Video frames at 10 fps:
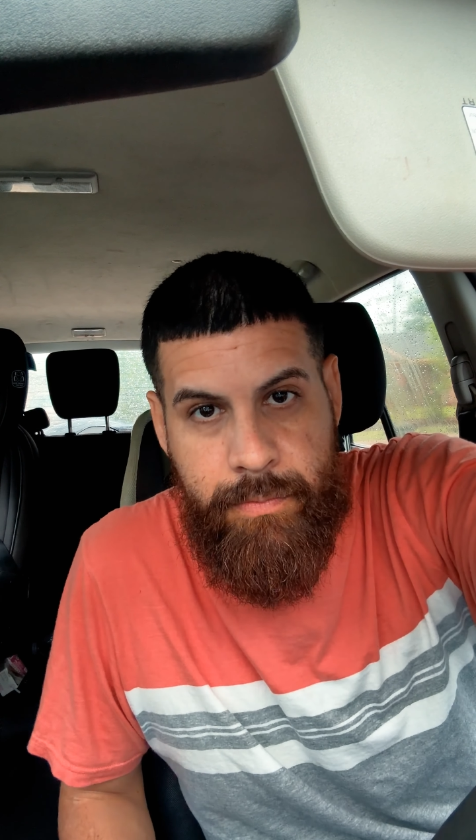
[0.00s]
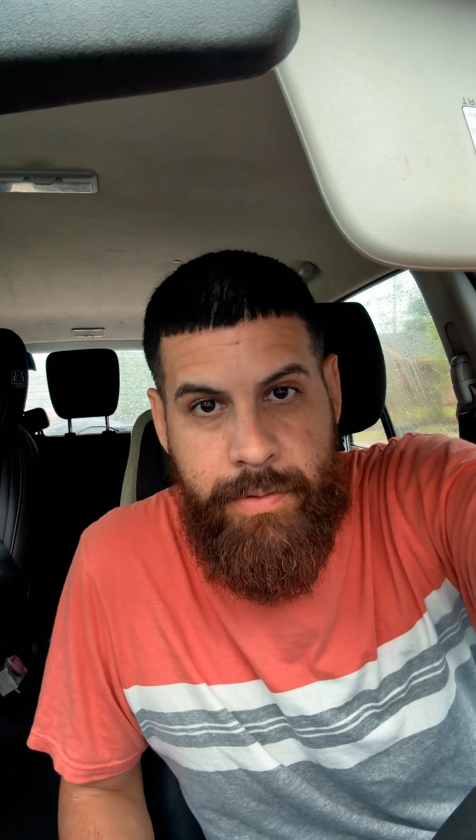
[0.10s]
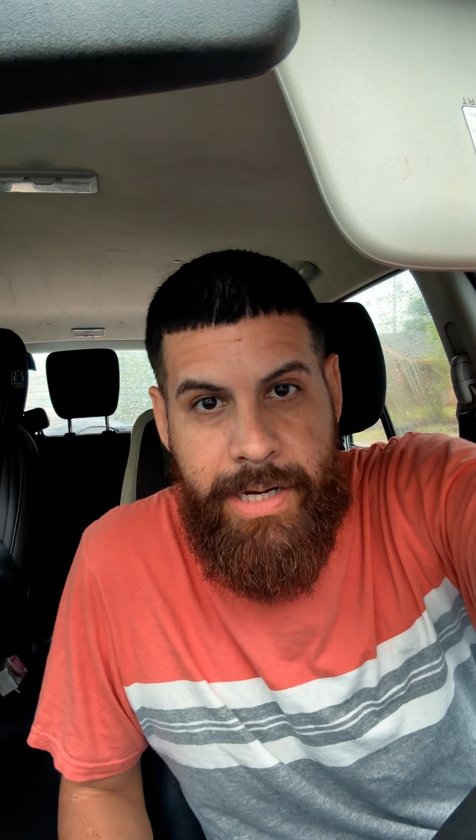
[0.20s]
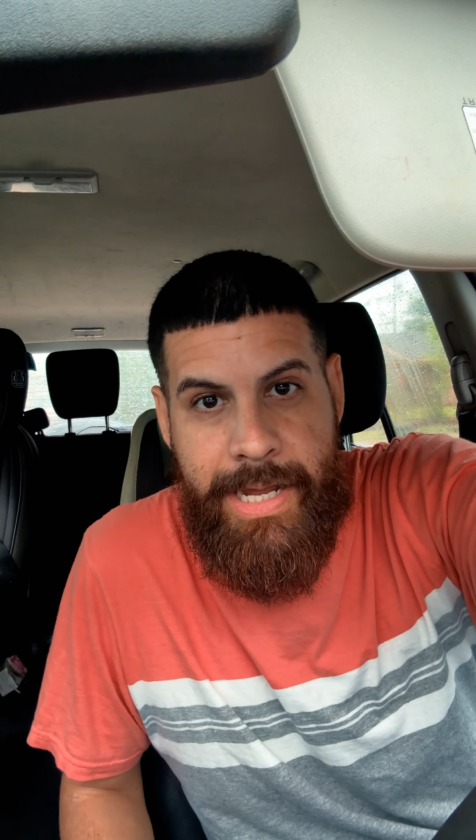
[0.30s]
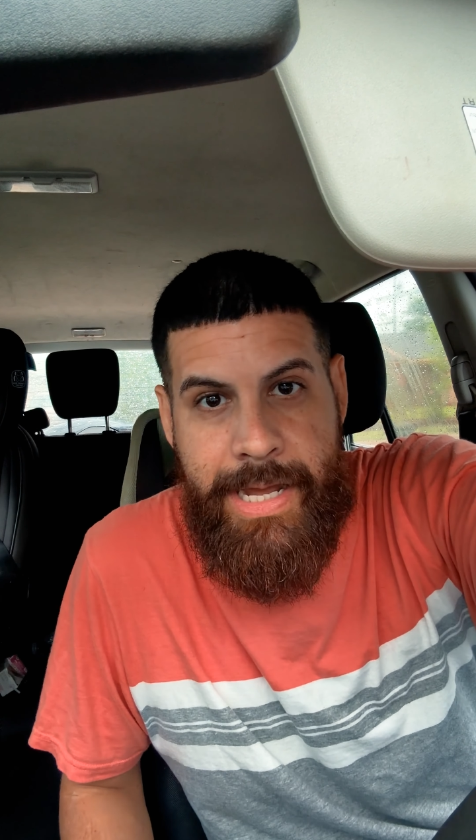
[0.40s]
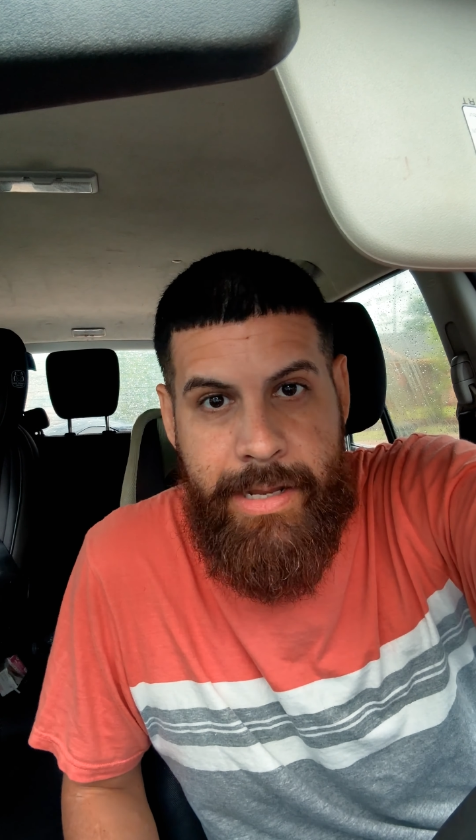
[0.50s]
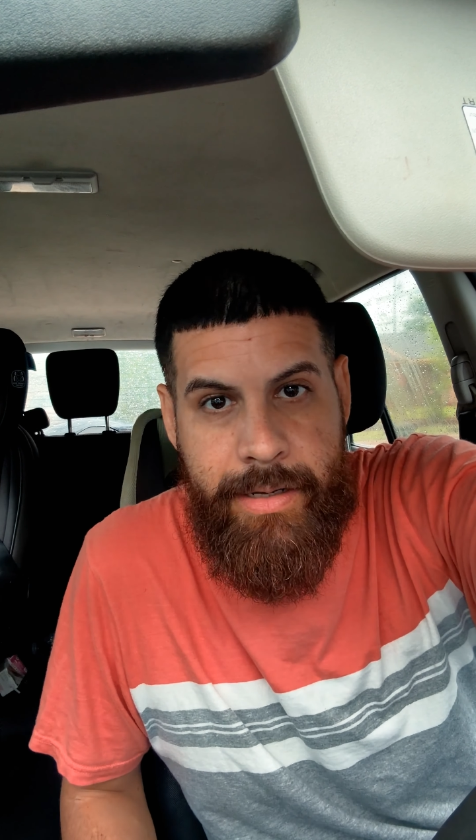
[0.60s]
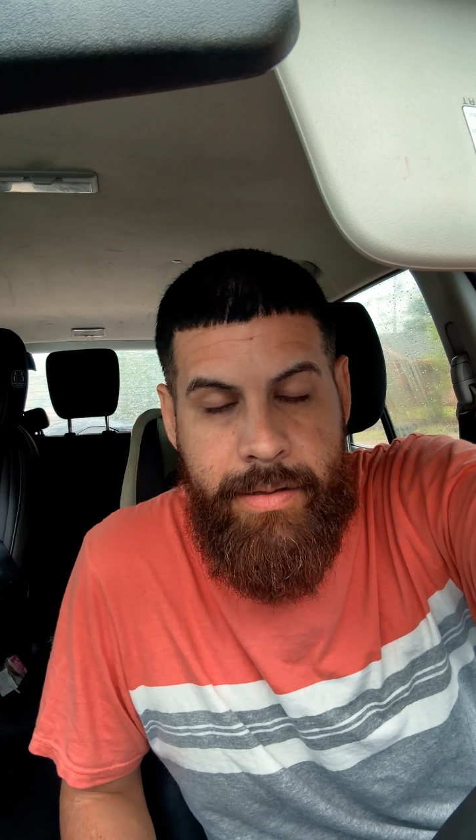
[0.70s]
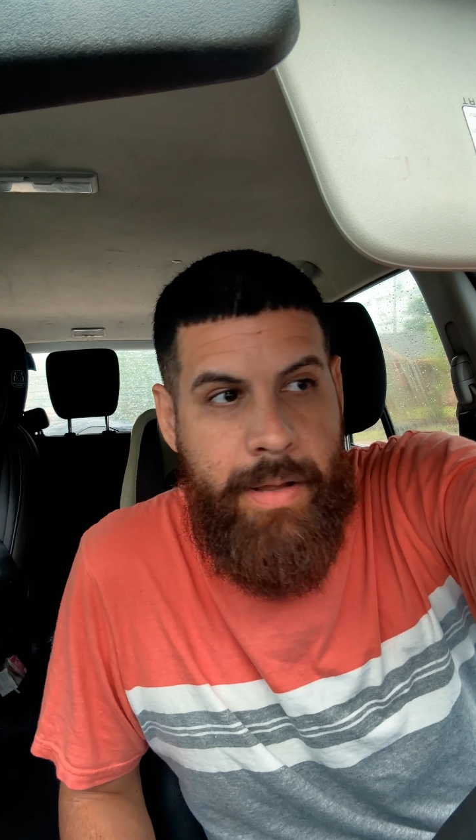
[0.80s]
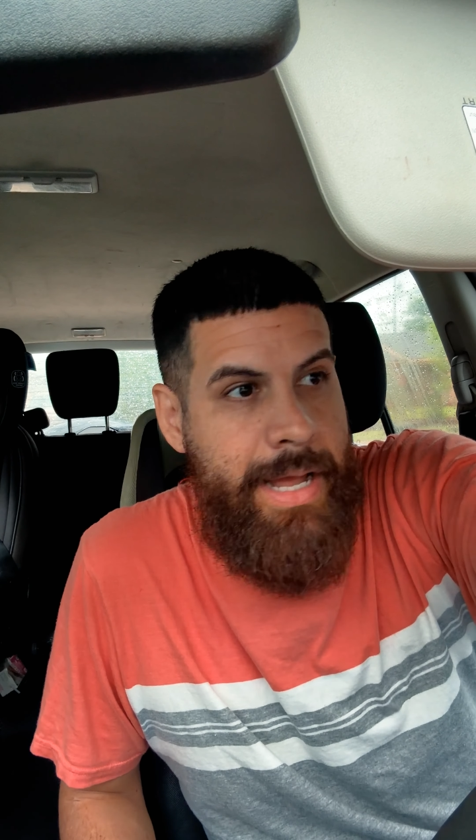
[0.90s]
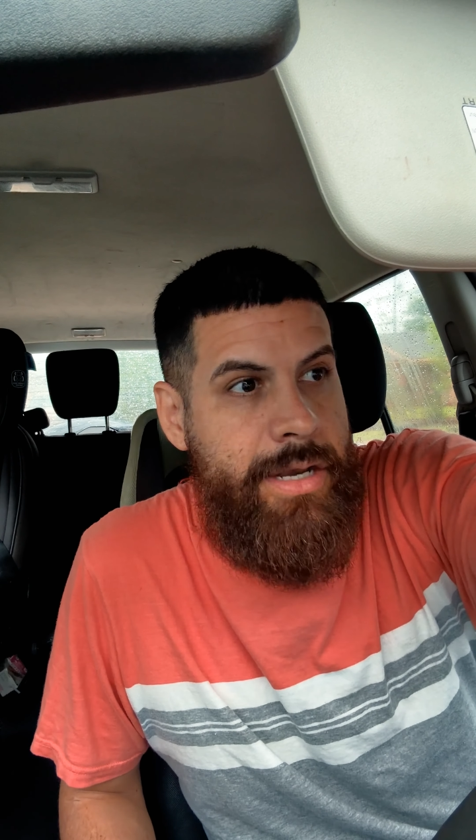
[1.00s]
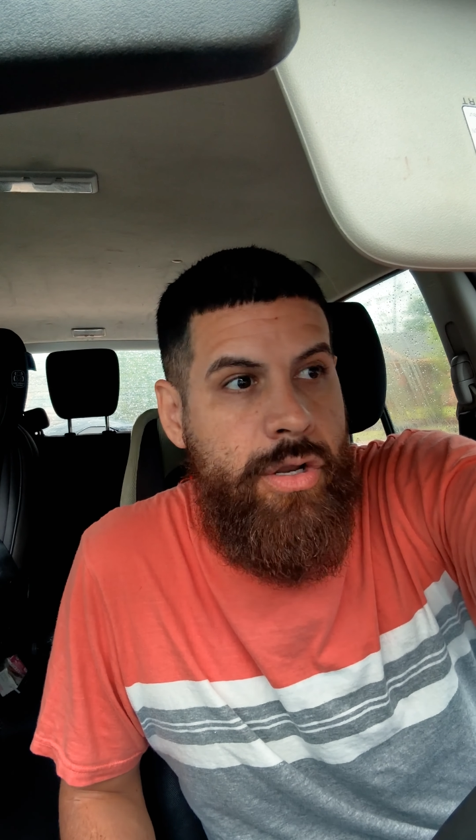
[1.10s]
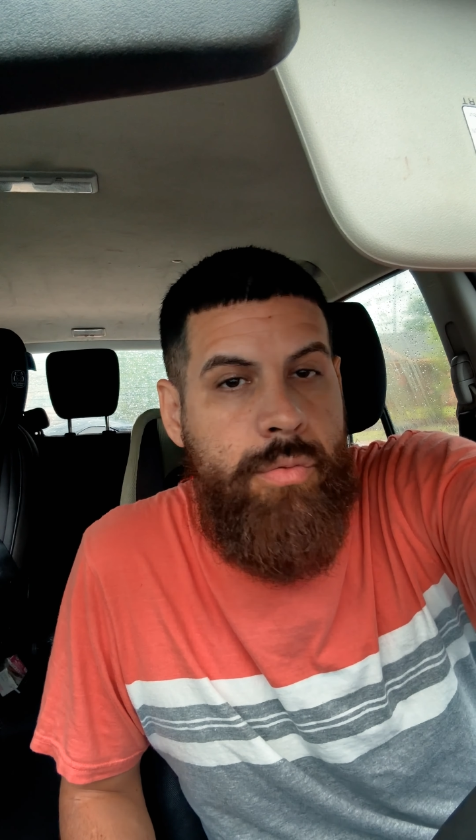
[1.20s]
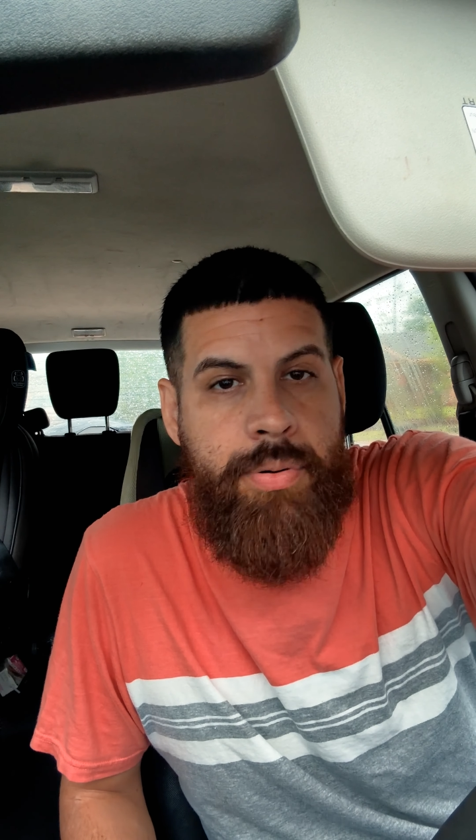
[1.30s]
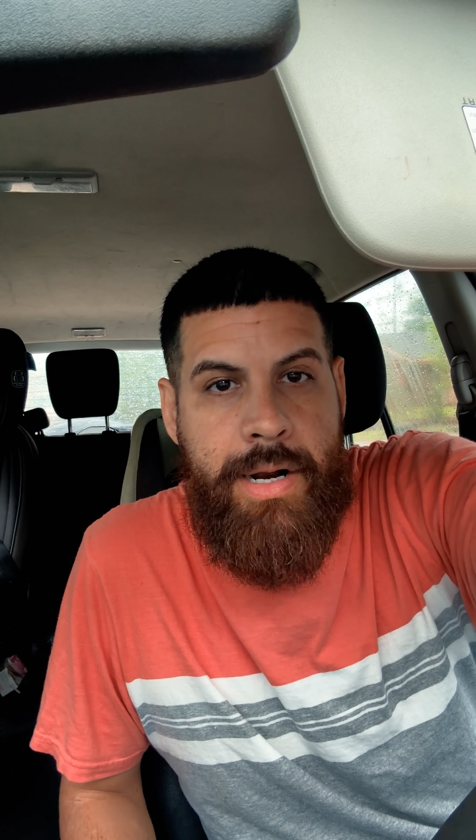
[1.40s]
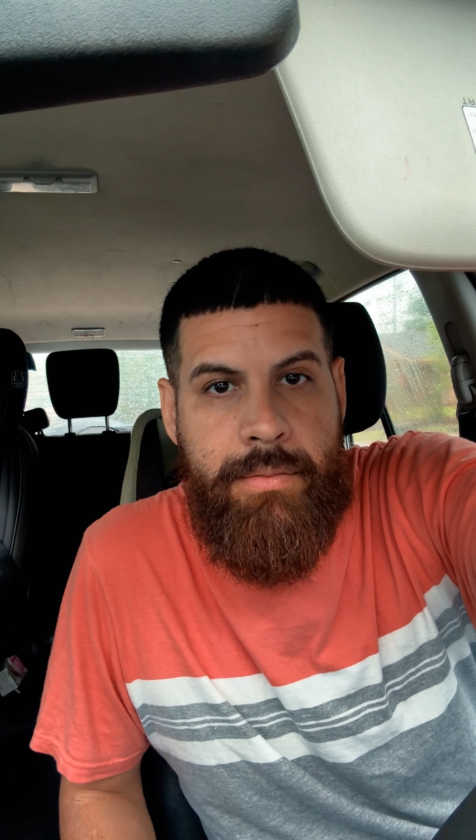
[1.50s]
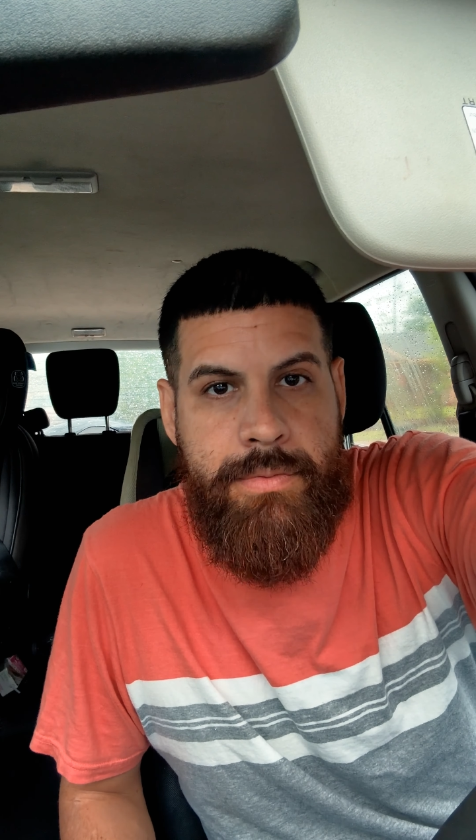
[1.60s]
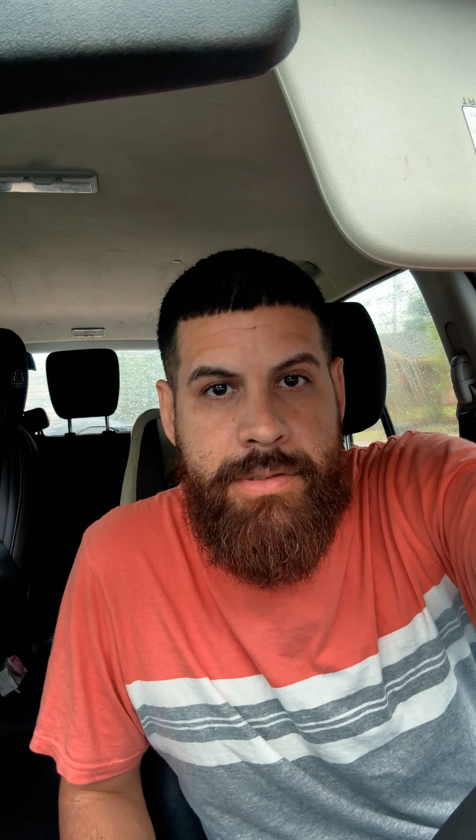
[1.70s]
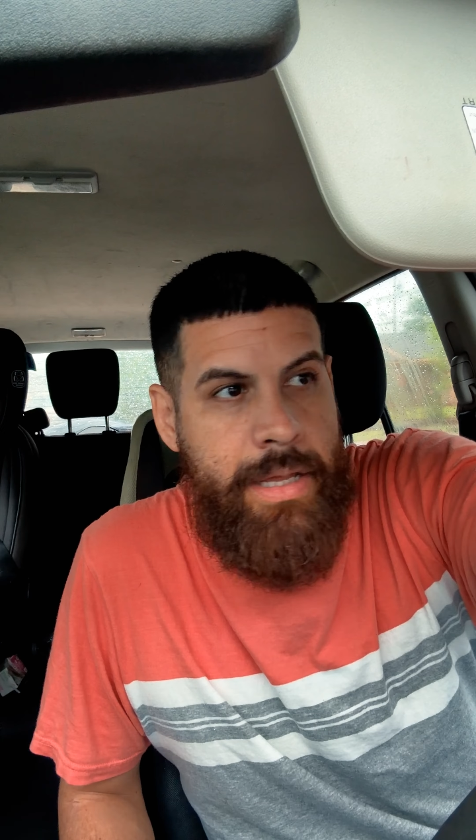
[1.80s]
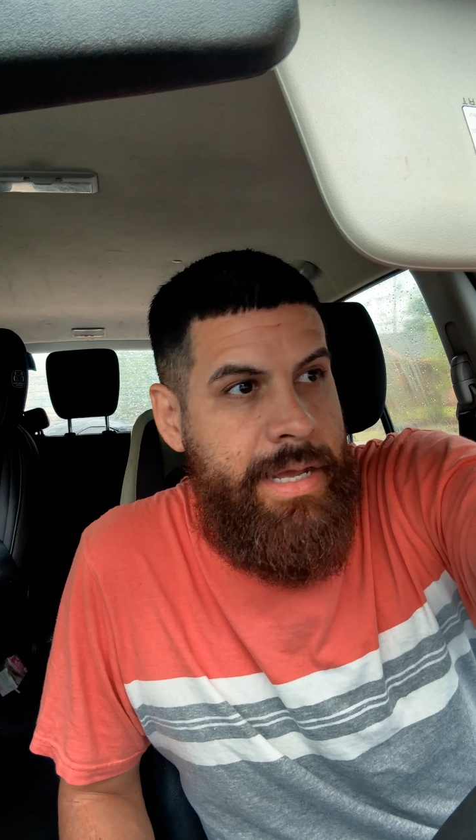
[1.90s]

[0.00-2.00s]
when I had it. I had no problems.